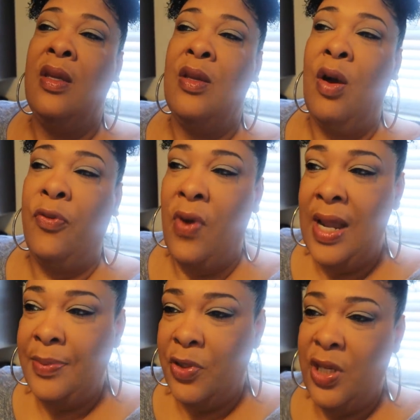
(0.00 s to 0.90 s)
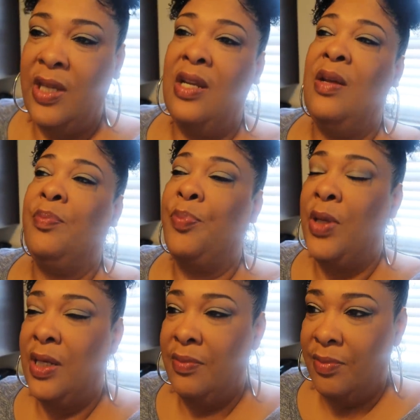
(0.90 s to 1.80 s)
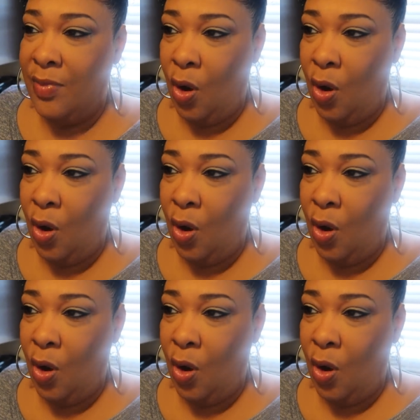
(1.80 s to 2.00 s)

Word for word: you know, fry up the chicken and put it